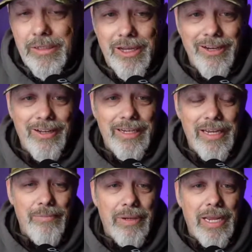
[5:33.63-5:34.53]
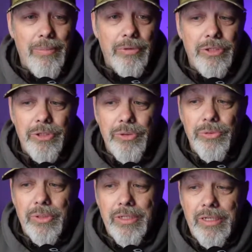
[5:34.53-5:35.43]
luckily I've been able
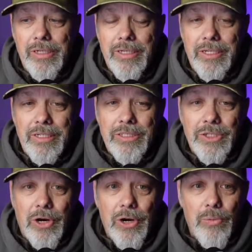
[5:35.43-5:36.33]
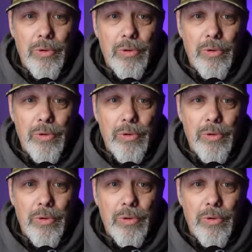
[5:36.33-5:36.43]
to start